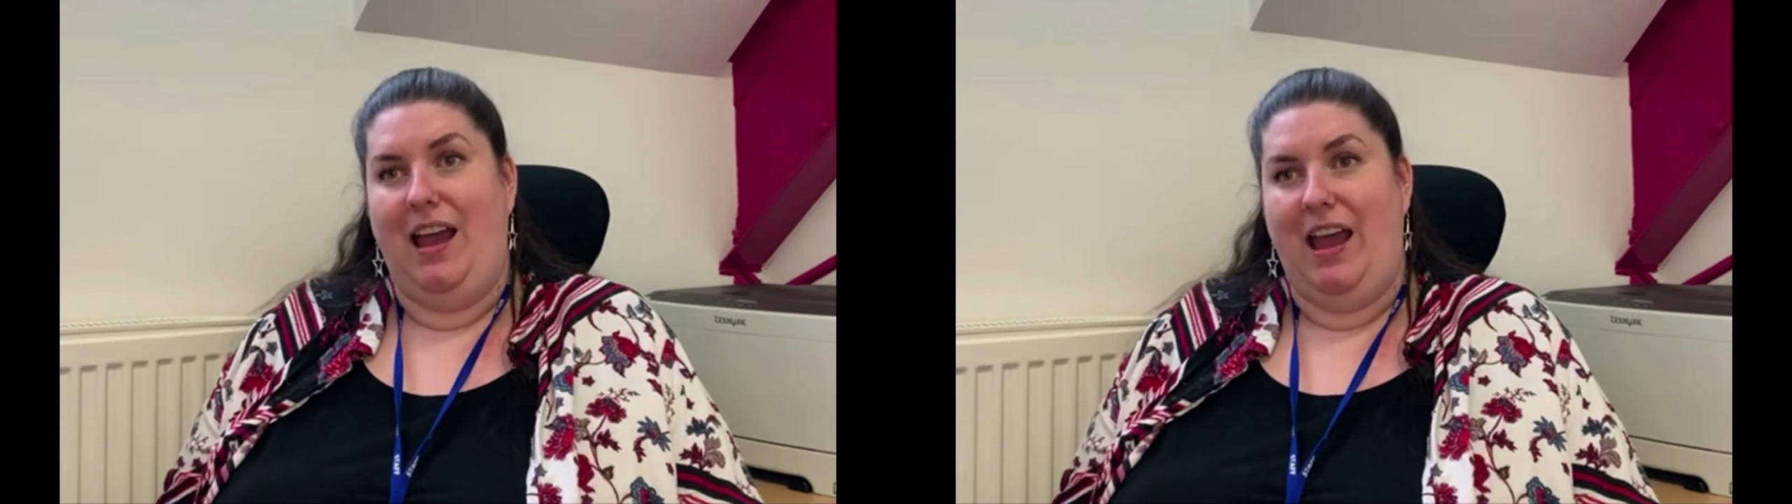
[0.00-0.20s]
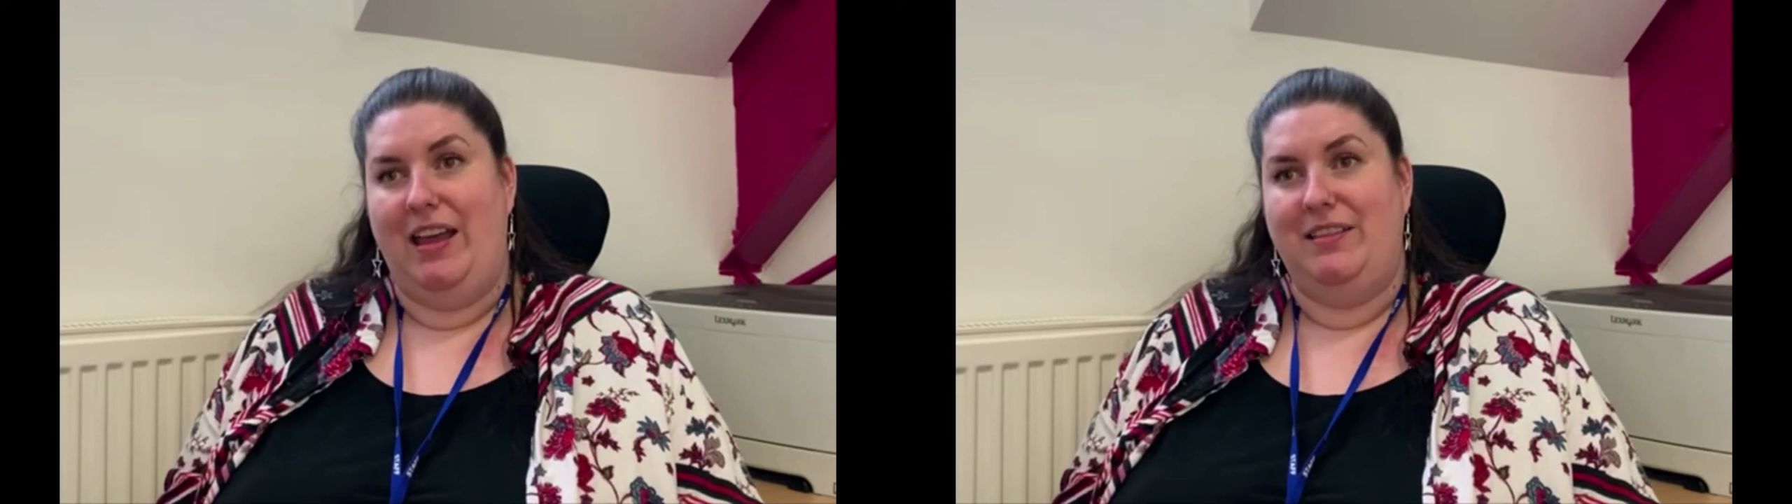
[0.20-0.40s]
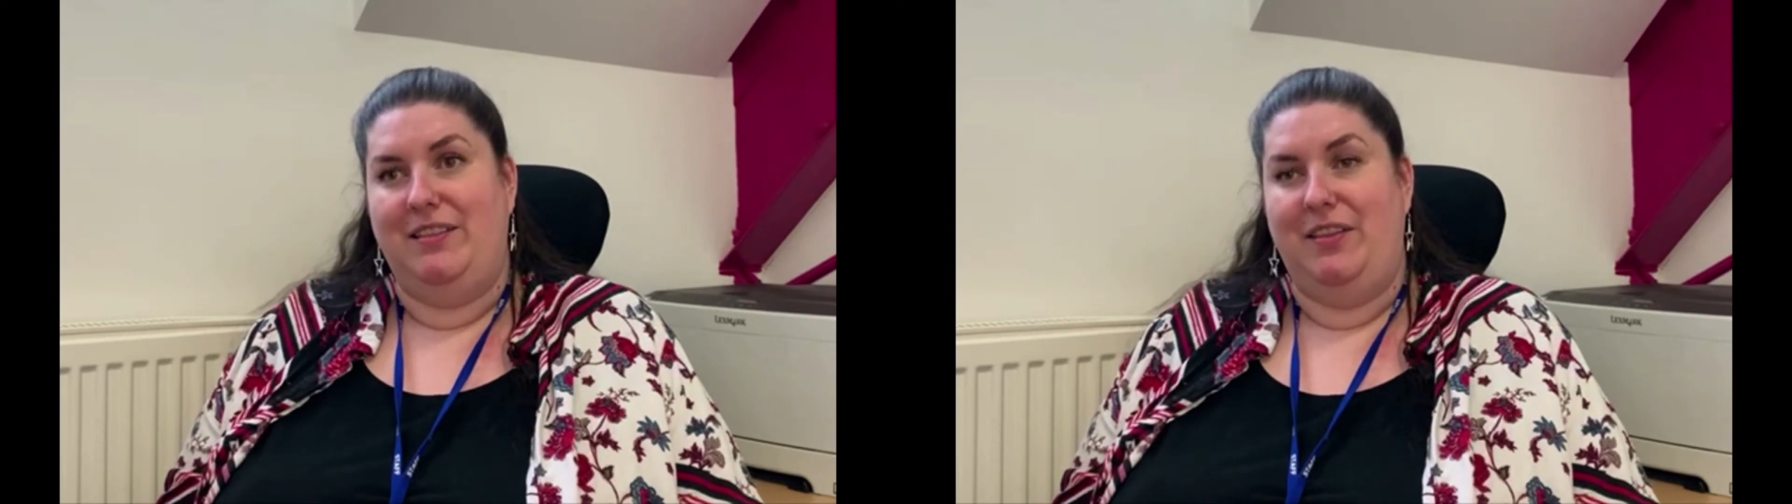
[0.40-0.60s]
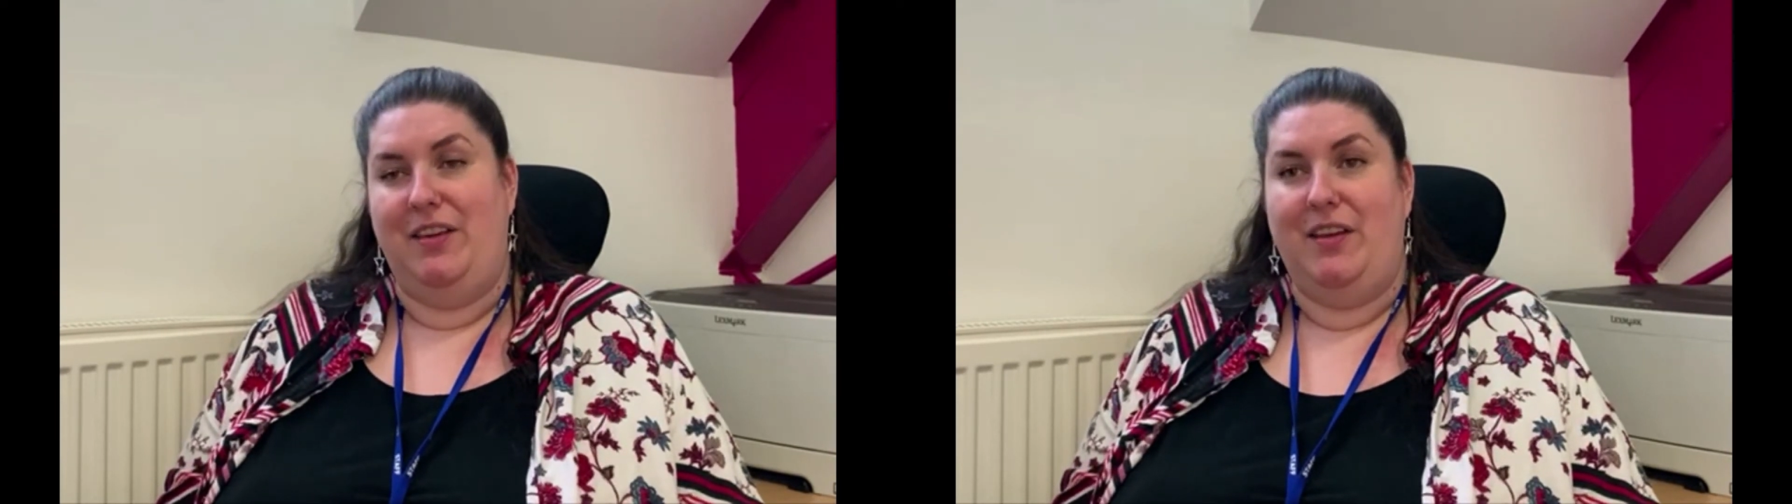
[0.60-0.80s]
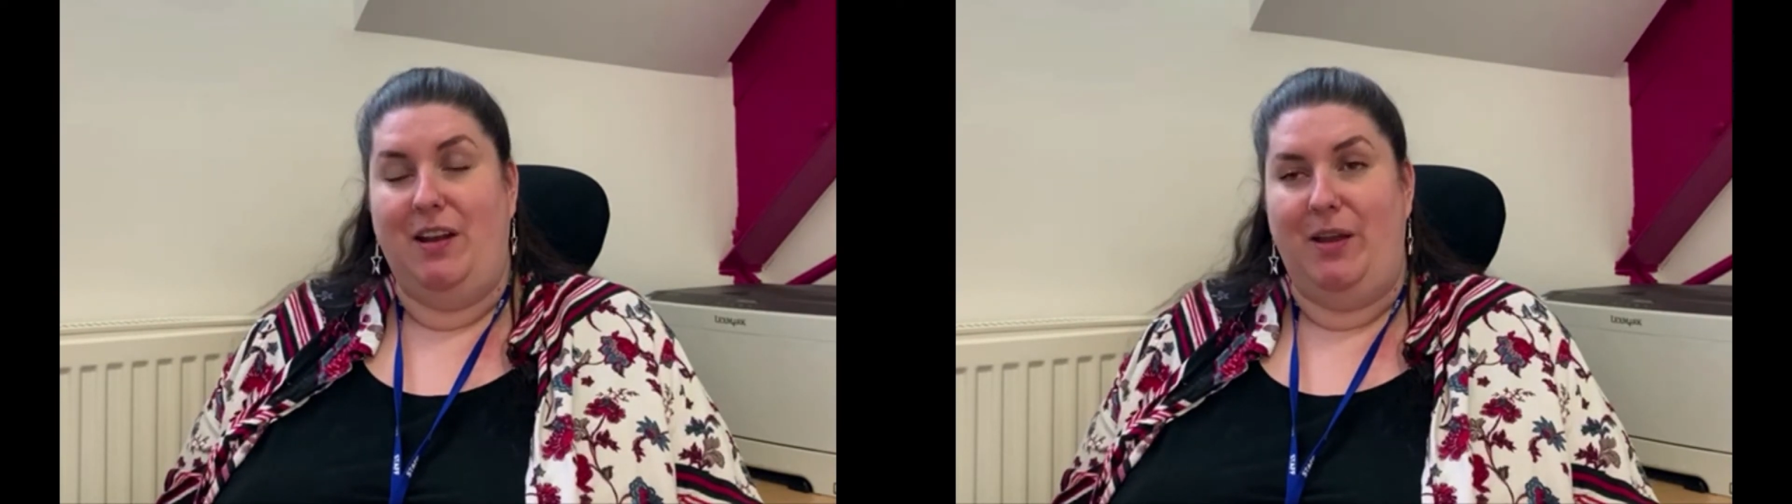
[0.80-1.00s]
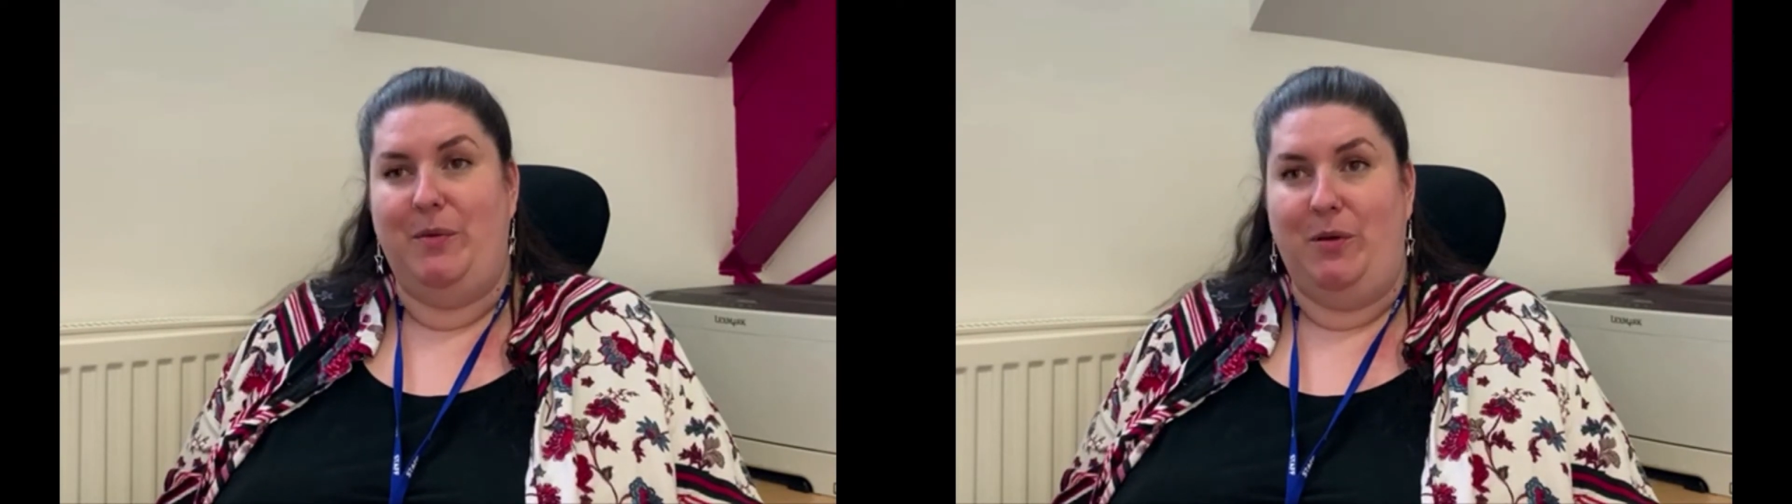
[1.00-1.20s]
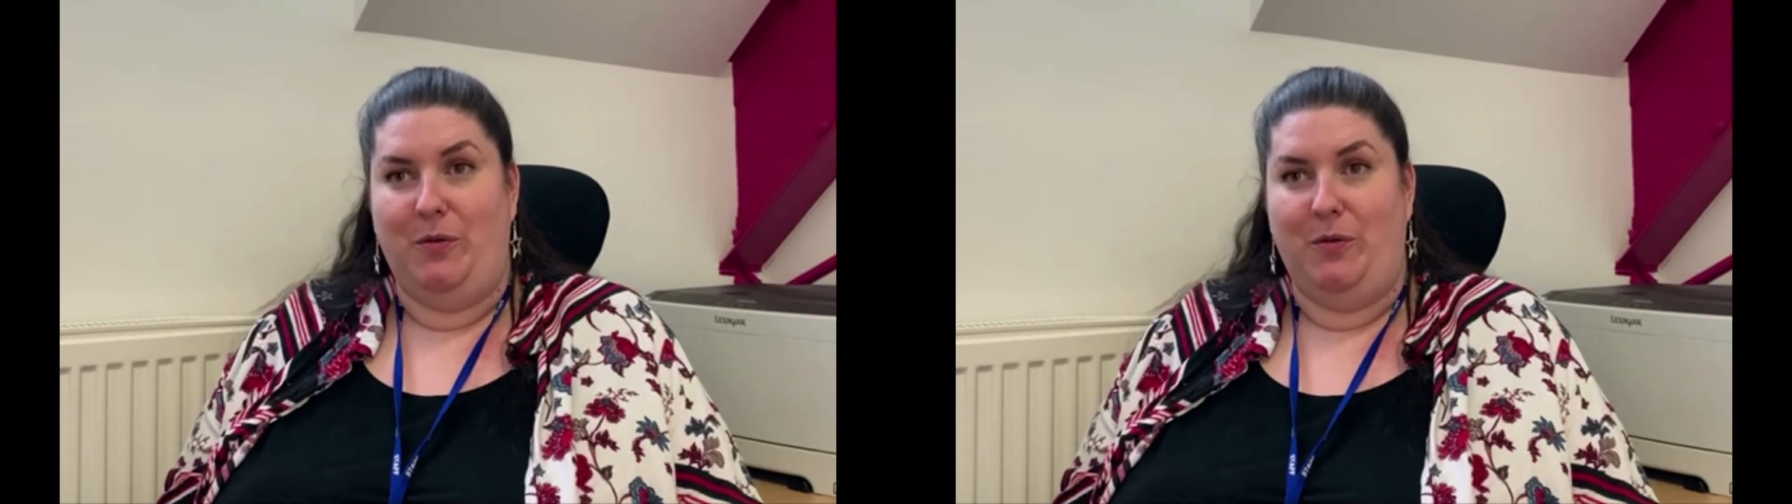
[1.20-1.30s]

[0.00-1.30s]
and that the light will